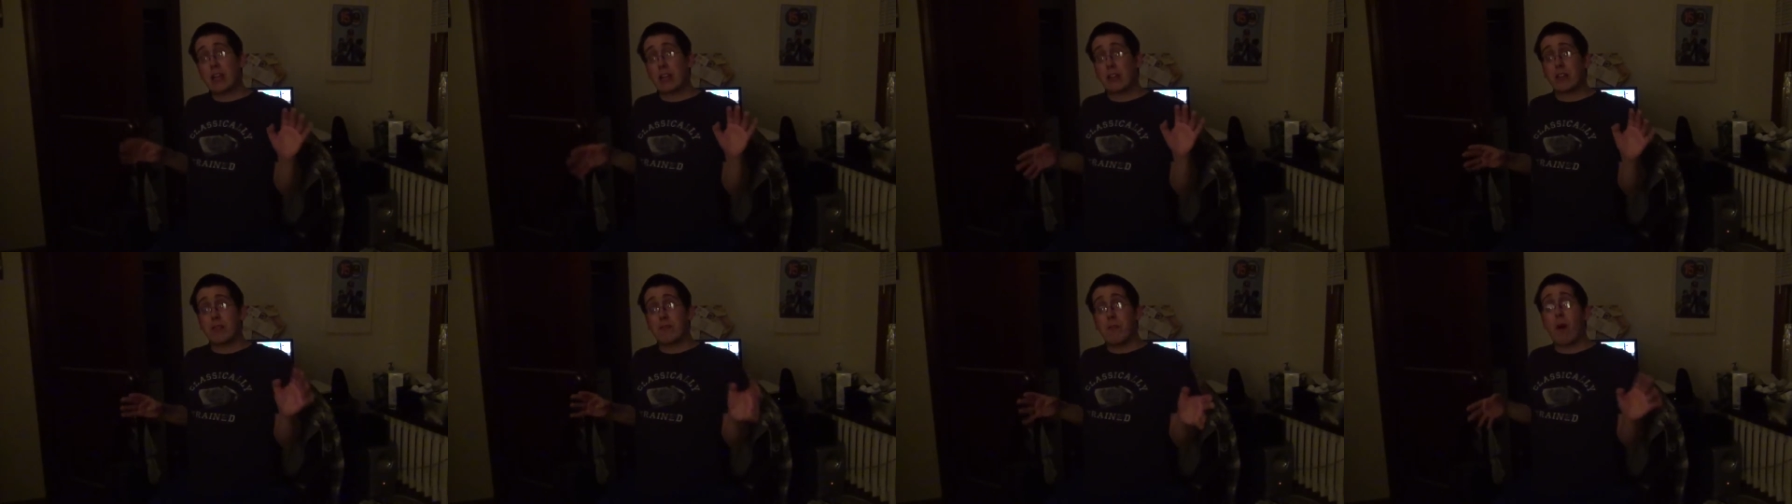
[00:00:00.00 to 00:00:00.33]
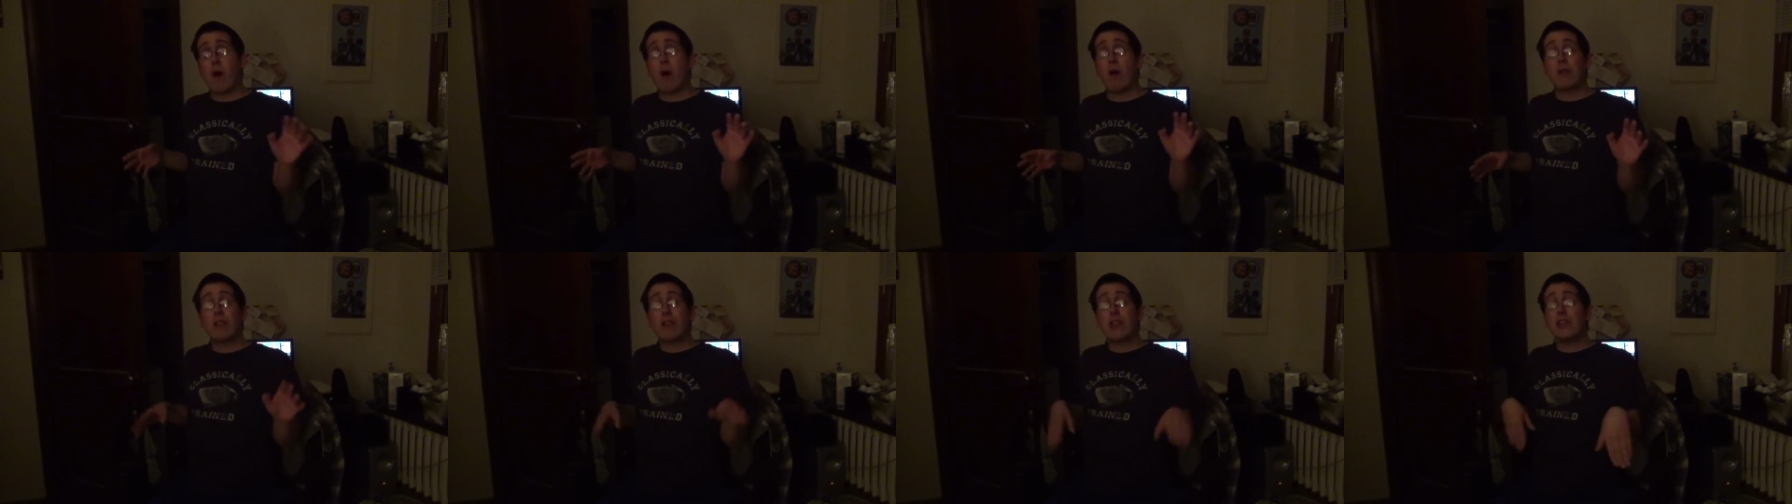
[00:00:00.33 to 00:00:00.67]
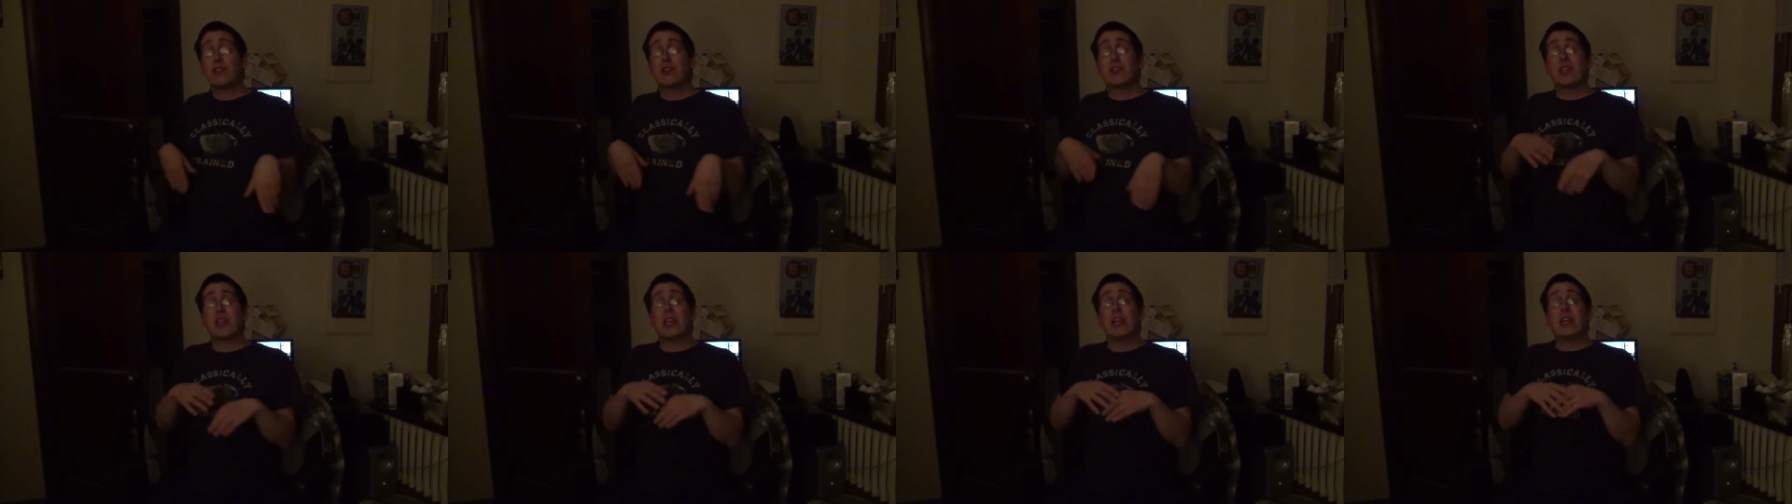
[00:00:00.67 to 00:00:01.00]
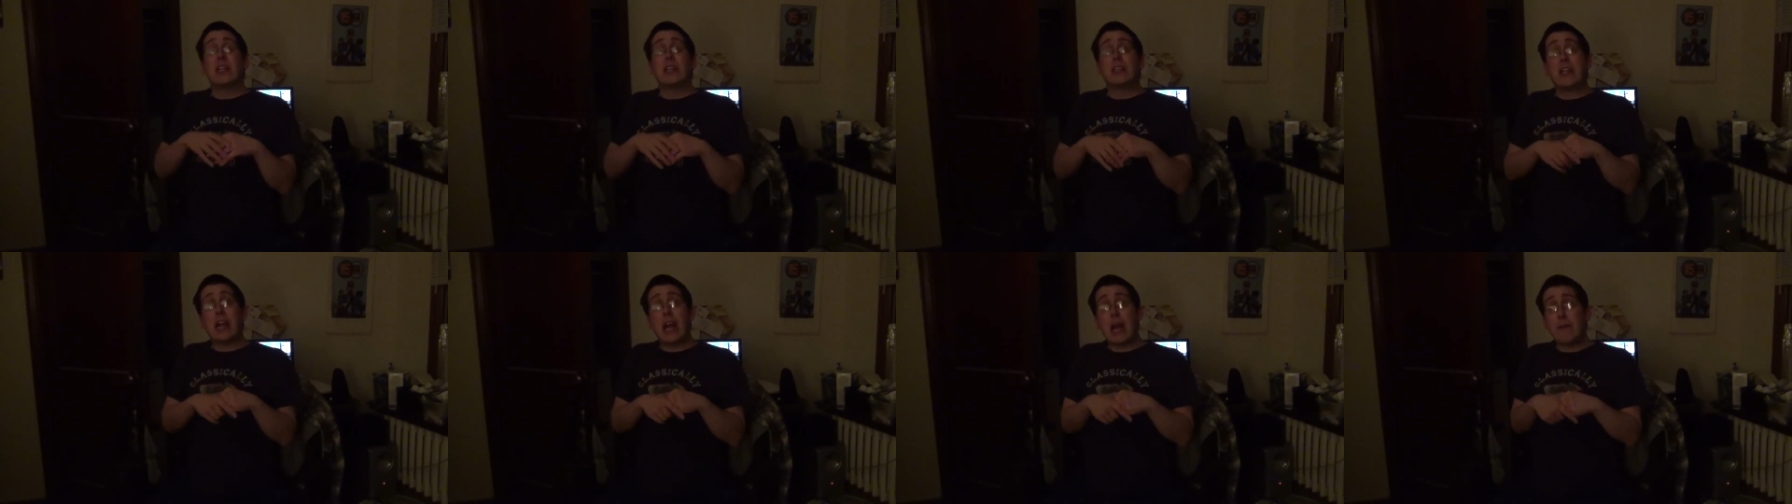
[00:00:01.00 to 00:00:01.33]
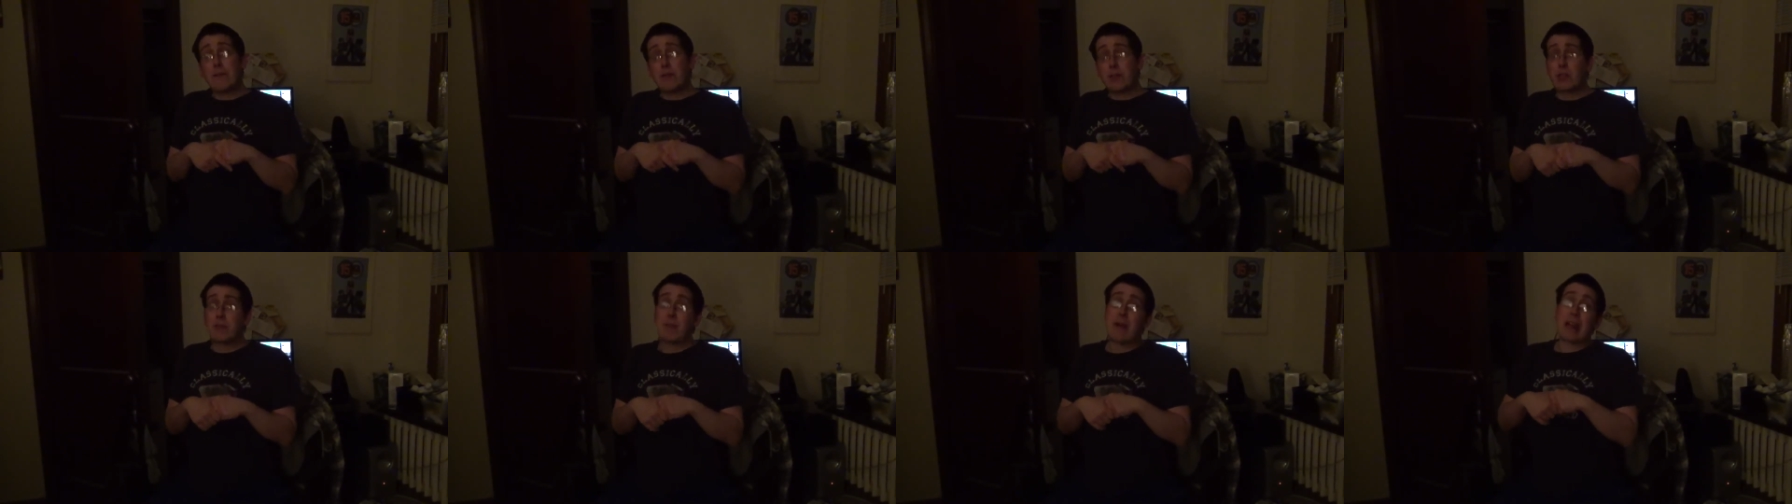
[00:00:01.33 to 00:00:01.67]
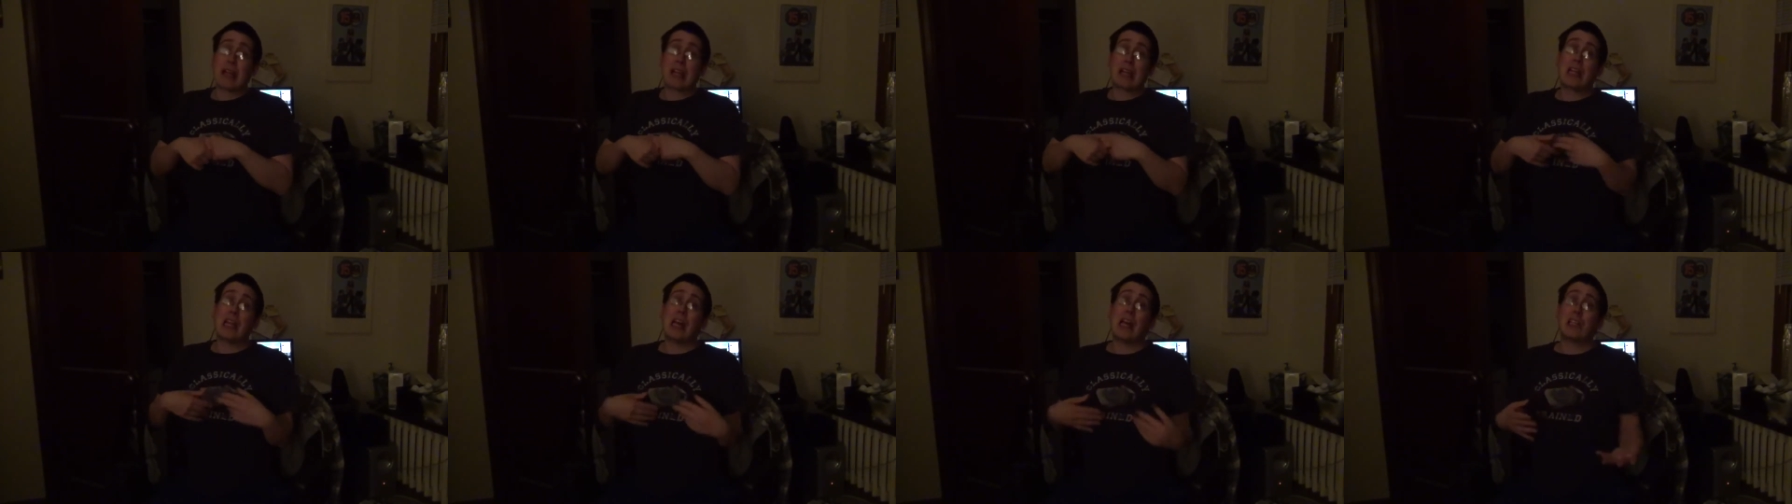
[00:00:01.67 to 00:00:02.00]
some of all these games to
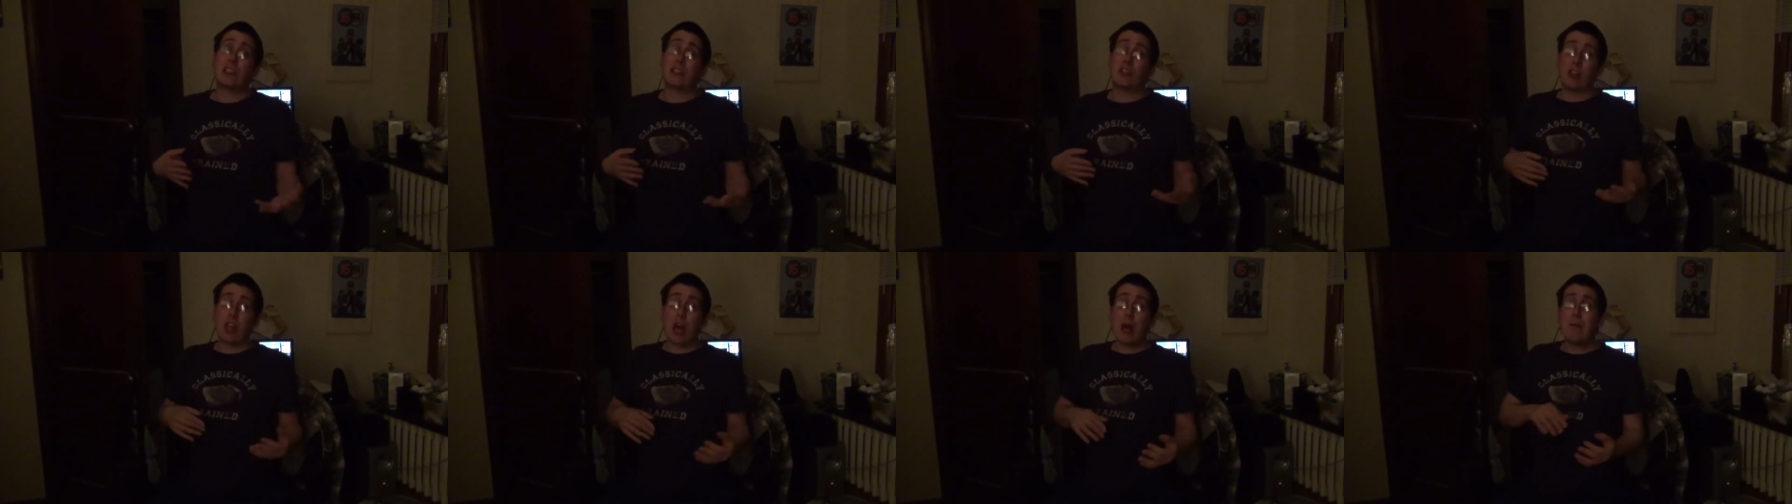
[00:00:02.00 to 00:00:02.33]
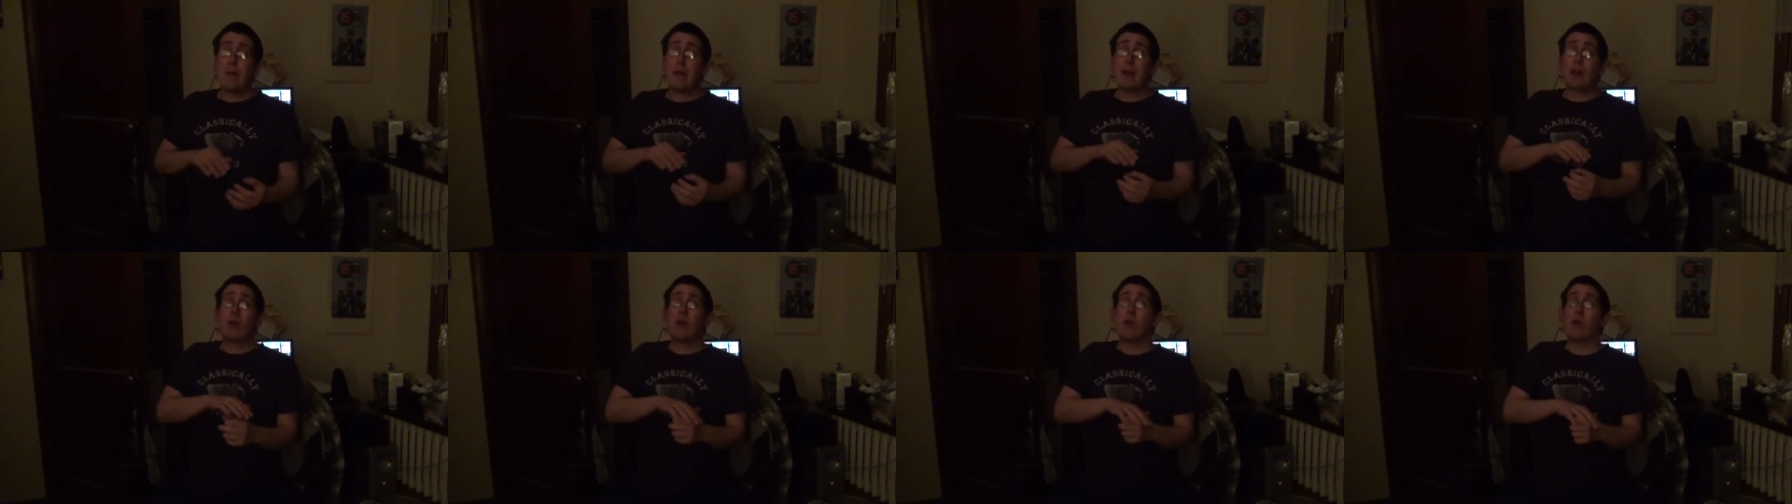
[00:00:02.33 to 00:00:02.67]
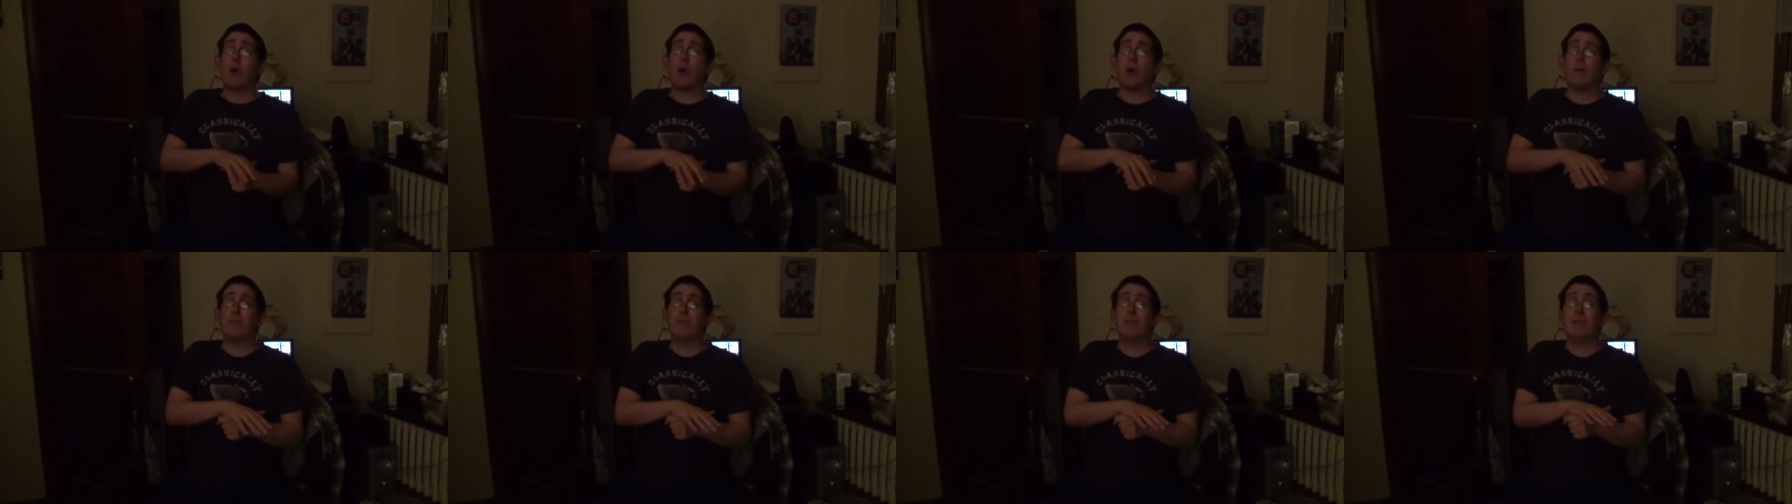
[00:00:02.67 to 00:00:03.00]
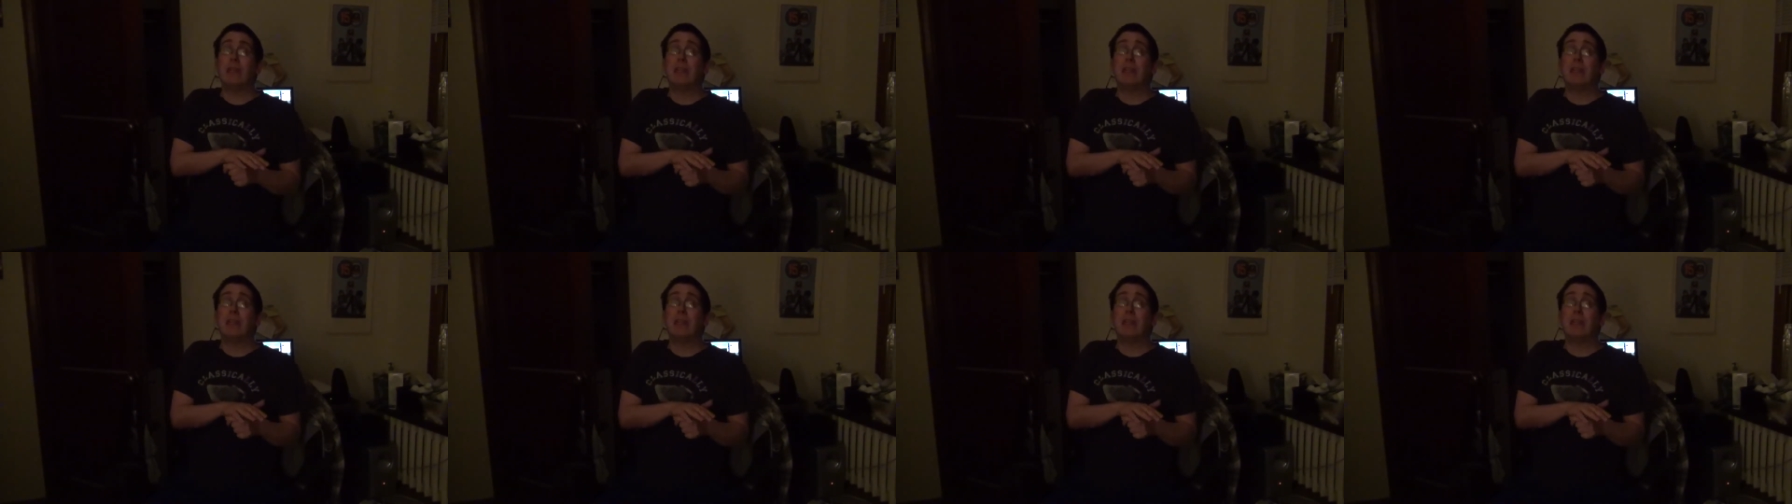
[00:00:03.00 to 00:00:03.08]
my collection. That'd be cool.